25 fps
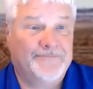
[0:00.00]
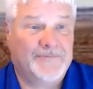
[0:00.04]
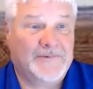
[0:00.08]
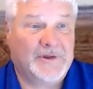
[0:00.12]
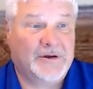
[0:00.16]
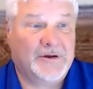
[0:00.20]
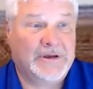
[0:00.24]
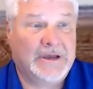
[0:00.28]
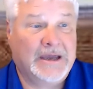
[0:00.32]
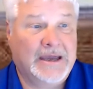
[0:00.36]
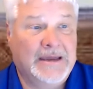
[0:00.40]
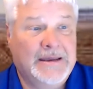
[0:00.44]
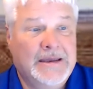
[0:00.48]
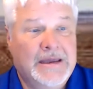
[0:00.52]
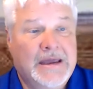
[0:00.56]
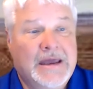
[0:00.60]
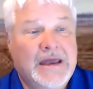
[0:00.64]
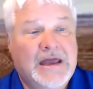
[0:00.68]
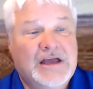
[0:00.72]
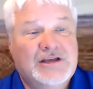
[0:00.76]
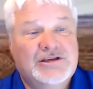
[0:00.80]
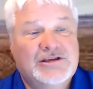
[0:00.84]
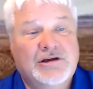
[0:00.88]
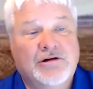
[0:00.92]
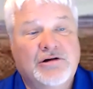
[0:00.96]
Okay,
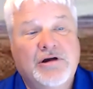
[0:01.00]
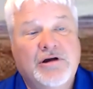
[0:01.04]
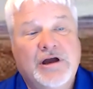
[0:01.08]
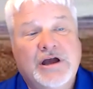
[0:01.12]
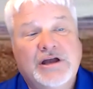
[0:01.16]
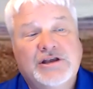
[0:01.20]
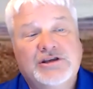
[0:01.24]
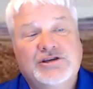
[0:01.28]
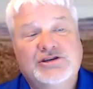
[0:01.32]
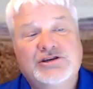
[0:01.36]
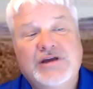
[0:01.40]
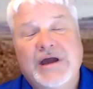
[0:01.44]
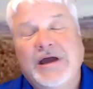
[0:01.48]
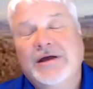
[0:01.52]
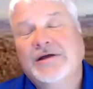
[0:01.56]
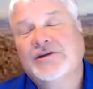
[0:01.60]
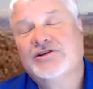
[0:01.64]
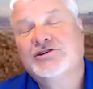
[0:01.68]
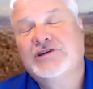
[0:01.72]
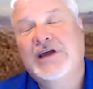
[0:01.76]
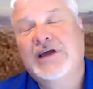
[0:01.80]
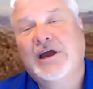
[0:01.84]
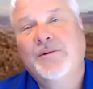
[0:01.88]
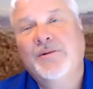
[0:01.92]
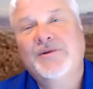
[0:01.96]
so check
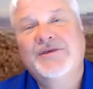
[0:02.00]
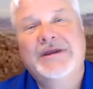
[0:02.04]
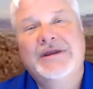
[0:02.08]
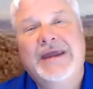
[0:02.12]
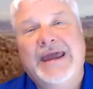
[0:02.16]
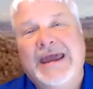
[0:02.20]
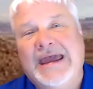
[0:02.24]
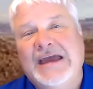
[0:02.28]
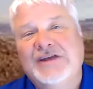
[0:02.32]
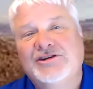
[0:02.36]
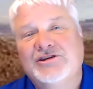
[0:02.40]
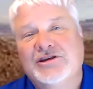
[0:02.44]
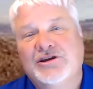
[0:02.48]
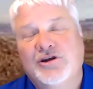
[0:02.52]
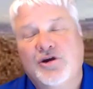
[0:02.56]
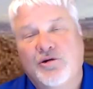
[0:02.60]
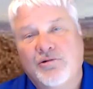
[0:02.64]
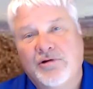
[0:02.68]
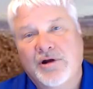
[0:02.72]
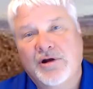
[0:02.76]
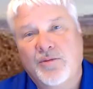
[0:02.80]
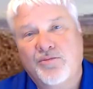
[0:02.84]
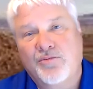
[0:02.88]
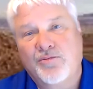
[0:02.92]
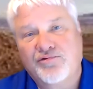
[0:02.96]
check with an agent
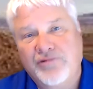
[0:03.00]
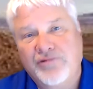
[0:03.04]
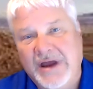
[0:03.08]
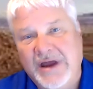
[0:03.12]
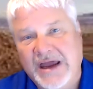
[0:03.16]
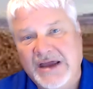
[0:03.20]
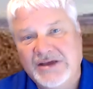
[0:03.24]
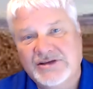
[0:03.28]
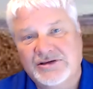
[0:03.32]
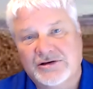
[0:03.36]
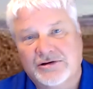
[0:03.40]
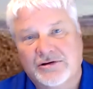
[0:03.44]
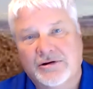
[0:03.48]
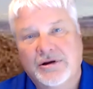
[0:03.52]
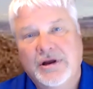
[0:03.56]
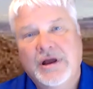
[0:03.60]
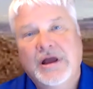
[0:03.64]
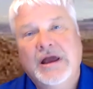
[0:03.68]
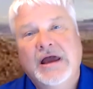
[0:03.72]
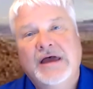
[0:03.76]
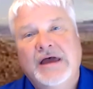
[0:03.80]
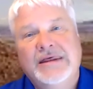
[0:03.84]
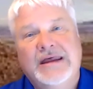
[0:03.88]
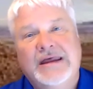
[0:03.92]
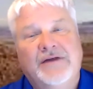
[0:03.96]
or an appraiser
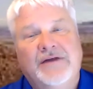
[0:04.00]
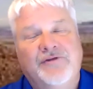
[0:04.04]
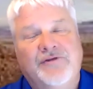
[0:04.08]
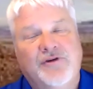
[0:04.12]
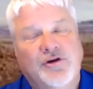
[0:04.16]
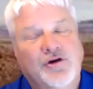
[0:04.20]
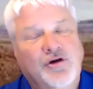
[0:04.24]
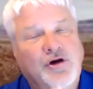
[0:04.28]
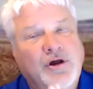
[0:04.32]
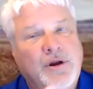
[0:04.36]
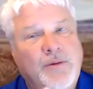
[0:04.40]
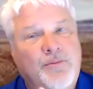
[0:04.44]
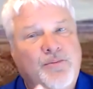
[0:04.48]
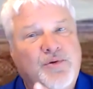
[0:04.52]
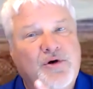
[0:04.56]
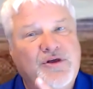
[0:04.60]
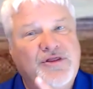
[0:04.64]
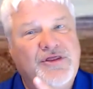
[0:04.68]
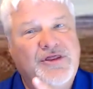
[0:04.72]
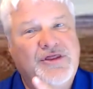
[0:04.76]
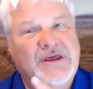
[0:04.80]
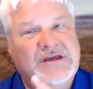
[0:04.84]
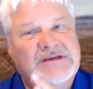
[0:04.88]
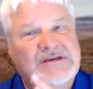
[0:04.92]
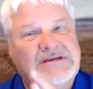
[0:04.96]
that if you're going to
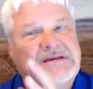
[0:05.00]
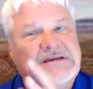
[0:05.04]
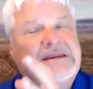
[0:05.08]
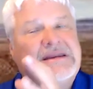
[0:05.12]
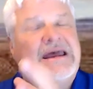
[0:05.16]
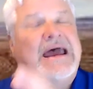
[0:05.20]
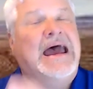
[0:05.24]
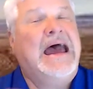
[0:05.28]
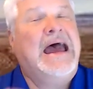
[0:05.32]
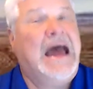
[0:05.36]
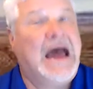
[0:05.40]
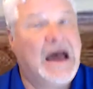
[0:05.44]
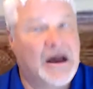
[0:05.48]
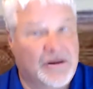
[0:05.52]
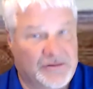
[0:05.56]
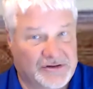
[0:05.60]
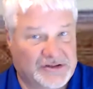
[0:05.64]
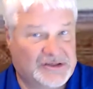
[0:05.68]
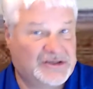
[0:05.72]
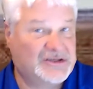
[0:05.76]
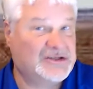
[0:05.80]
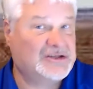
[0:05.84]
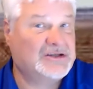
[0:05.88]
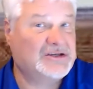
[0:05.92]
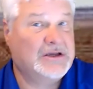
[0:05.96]
put this in the
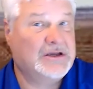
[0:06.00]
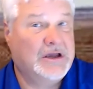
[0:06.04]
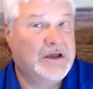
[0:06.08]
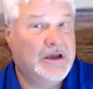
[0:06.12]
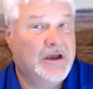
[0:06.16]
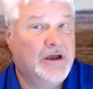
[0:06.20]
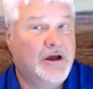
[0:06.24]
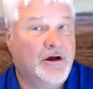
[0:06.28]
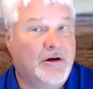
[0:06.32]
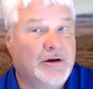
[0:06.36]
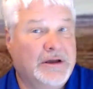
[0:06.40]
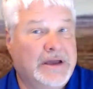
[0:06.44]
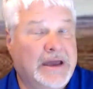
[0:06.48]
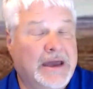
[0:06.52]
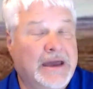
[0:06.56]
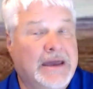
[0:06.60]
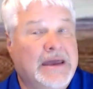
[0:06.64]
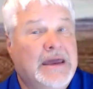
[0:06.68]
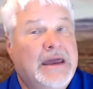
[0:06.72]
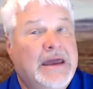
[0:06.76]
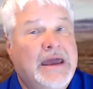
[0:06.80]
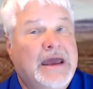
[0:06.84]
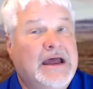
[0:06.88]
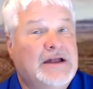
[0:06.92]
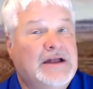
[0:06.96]
house,
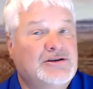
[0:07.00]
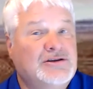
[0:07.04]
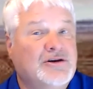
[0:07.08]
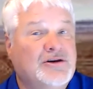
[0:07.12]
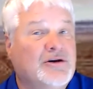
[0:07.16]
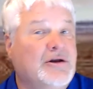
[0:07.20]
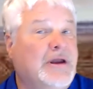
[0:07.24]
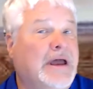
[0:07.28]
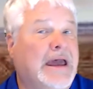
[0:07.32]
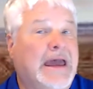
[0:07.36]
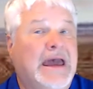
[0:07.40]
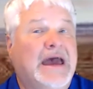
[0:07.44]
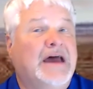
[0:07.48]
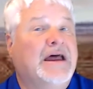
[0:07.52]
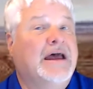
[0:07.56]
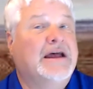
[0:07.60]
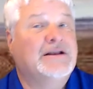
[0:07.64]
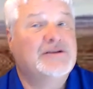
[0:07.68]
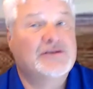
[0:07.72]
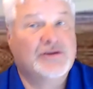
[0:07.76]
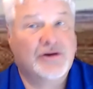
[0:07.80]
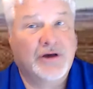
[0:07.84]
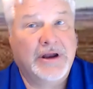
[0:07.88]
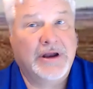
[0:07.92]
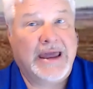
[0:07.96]
okay, it's going to add
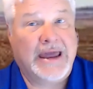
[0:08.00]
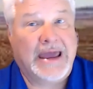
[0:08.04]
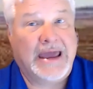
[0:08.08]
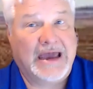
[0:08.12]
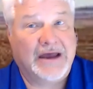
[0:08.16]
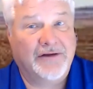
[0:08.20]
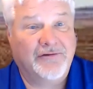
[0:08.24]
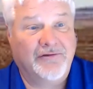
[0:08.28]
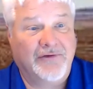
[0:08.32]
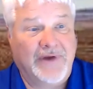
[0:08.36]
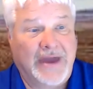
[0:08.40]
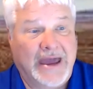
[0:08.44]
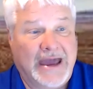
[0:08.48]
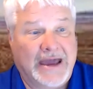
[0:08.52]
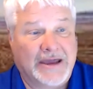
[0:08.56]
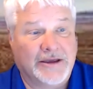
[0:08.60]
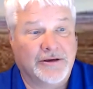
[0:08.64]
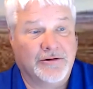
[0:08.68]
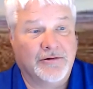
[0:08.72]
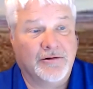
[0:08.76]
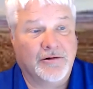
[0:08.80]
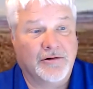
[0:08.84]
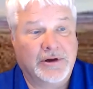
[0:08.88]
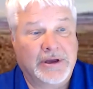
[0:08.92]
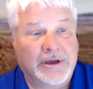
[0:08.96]
it's going to add
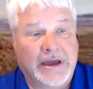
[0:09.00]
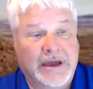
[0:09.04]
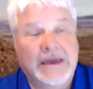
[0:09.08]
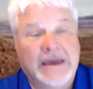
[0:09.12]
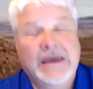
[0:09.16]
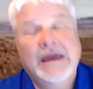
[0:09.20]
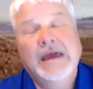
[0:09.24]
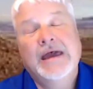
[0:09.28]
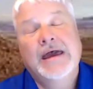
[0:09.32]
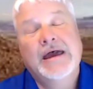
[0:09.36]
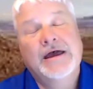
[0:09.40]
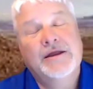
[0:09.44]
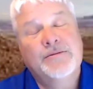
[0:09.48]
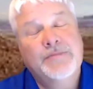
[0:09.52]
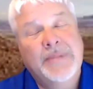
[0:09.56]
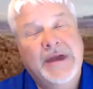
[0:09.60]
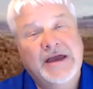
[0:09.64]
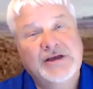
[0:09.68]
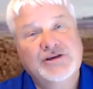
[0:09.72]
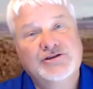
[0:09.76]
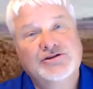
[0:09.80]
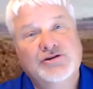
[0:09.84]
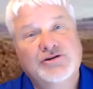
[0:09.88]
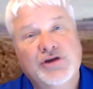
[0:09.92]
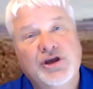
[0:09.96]
value. Okay,
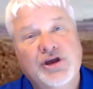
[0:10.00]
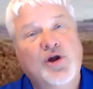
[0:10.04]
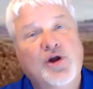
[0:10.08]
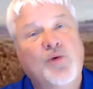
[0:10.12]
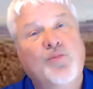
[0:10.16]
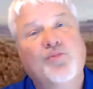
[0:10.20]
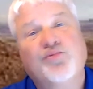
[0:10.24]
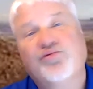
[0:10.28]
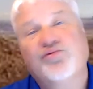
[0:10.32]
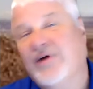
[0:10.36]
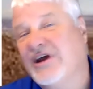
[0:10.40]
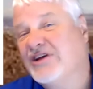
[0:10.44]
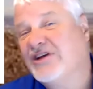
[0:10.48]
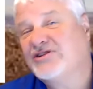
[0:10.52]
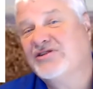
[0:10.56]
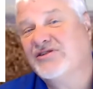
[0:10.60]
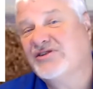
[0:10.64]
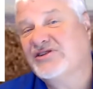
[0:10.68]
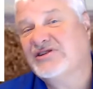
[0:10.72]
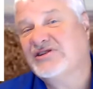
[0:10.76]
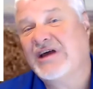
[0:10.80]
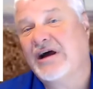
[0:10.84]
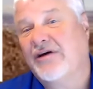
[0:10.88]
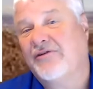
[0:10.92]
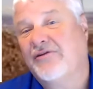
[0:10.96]
make sure you don't price
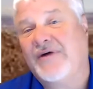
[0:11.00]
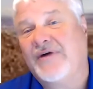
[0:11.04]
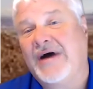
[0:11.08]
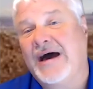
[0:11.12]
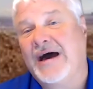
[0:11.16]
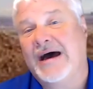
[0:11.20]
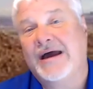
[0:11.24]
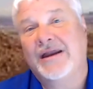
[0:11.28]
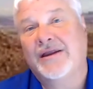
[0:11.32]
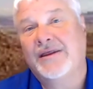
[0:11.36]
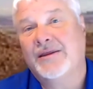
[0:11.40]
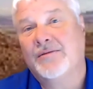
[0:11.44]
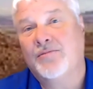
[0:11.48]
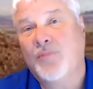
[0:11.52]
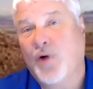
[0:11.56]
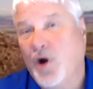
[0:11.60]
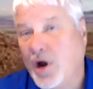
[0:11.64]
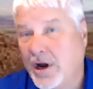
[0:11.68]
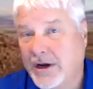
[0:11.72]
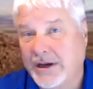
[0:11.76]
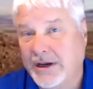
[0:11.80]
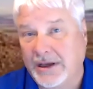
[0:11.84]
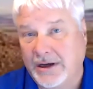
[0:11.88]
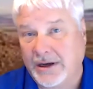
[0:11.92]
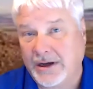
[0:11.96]
yourself out of the
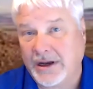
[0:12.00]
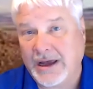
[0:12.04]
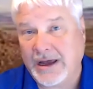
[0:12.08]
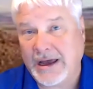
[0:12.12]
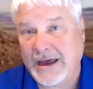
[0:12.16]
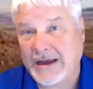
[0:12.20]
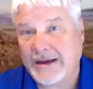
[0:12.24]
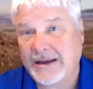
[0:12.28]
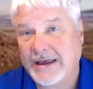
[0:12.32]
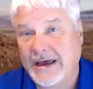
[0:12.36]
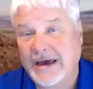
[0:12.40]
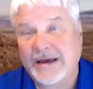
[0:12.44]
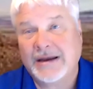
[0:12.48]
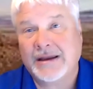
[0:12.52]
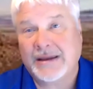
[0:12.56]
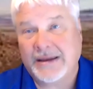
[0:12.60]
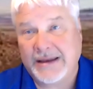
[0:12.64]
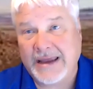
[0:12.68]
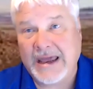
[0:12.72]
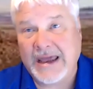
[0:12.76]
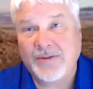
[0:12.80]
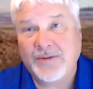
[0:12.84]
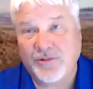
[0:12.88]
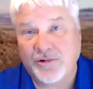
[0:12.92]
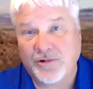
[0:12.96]
market, out of, out of
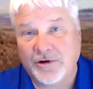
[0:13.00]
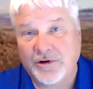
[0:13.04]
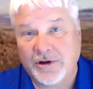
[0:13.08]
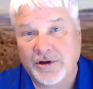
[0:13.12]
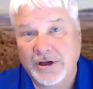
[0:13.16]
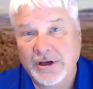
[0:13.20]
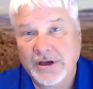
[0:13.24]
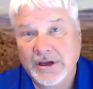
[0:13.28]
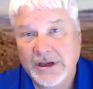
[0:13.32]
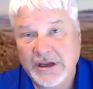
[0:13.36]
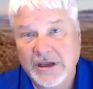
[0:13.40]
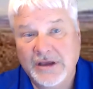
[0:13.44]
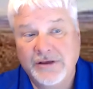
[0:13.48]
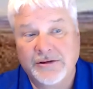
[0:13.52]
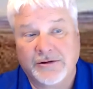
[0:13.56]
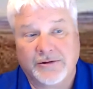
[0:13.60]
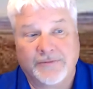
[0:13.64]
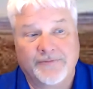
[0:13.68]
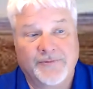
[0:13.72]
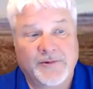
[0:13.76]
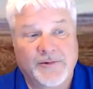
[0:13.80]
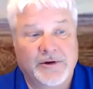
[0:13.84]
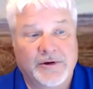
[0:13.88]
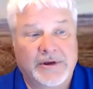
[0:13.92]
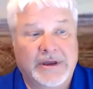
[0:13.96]
the neighborhood
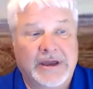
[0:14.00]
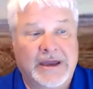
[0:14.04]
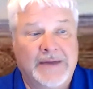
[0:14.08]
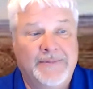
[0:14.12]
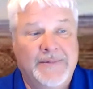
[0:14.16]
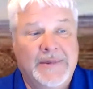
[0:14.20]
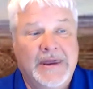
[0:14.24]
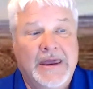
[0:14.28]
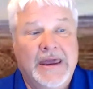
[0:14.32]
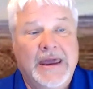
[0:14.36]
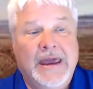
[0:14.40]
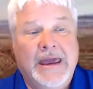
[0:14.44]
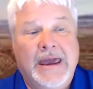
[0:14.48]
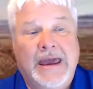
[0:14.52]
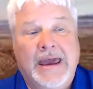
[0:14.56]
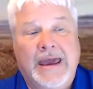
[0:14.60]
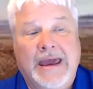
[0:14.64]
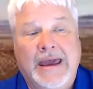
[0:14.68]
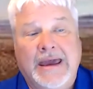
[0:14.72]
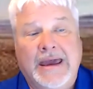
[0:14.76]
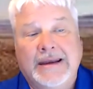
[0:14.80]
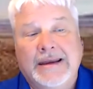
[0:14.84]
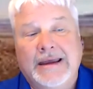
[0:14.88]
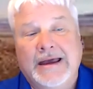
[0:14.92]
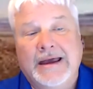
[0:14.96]
either. Okay,
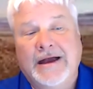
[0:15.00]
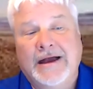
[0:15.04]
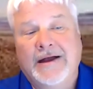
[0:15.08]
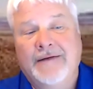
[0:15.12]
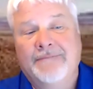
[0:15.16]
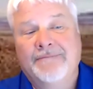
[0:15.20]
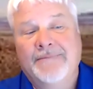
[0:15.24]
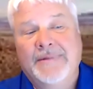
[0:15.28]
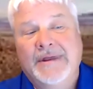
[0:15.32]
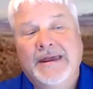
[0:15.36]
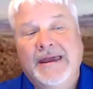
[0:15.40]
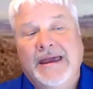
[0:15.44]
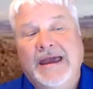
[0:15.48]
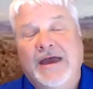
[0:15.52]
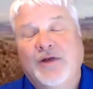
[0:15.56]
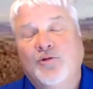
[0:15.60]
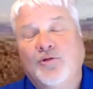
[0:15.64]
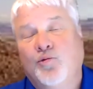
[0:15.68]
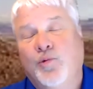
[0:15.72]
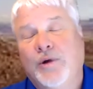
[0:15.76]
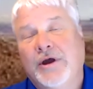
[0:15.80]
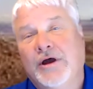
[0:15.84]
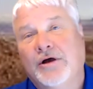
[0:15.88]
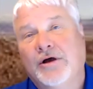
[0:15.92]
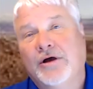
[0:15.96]
and um,
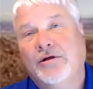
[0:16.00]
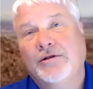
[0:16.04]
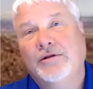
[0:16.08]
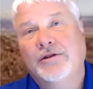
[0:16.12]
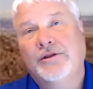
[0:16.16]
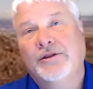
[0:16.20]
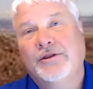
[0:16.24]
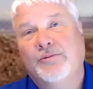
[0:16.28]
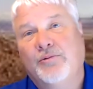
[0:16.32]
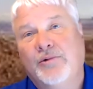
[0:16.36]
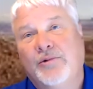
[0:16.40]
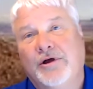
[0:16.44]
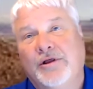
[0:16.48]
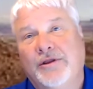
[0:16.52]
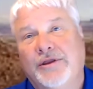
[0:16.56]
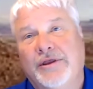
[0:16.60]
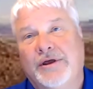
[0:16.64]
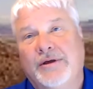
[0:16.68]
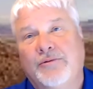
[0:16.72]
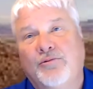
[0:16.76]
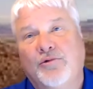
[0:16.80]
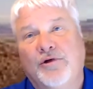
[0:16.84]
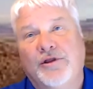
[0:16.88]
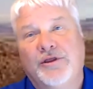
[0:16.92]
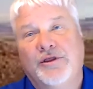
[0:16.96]
and will will
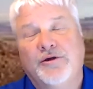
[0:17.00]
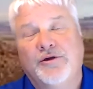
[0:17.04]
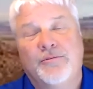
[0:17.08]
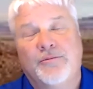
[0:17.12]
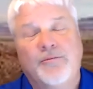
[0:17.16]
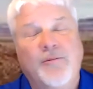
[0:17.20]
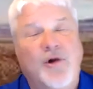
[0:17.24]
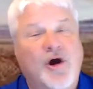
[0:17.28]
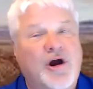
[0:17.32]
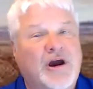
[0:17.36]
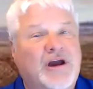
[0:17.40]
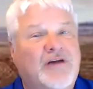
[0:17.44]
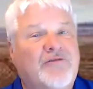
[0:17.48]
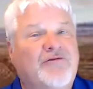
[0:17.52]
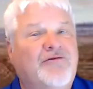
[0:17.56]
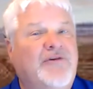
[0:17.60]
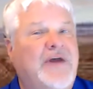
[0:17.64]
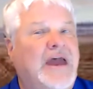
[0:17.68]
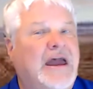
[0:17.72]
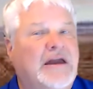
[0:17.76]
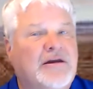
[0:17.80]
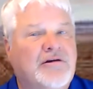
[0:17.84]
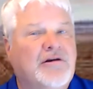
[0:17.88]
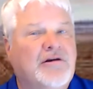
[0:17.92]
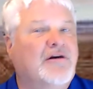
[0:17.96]
the will the market
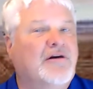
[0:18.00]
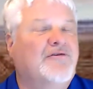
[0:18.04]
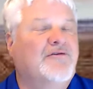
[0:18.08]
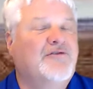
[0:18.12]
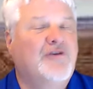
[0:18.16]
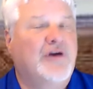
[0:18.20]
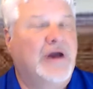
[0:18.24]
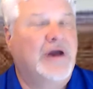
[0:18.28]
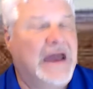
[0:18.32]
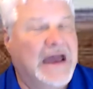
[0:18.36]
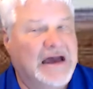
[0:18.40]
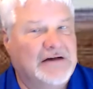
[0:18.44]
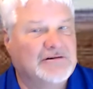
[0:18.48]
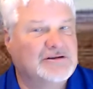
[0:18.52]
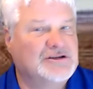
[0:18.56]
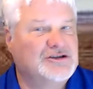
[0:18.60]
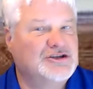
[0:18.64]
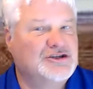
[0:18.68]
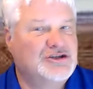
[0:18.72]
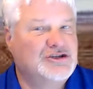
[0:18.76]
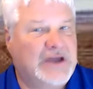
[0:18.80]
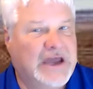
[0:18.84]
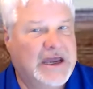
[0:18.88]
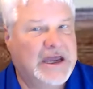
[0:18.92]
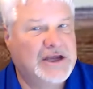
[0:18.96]
value of your house
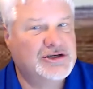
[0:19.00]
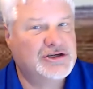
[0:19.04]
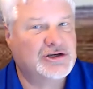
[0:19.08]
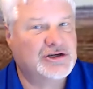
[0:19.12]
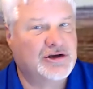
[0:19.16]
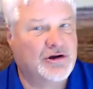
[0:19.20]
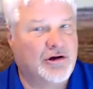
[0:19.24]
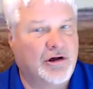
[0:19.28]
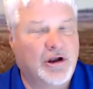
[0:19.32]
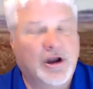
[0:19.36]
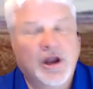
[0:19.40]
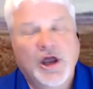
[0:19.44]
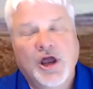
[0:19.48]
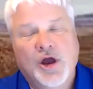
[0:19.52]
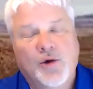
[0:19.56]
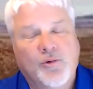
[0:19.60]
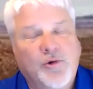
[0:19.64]
change at all?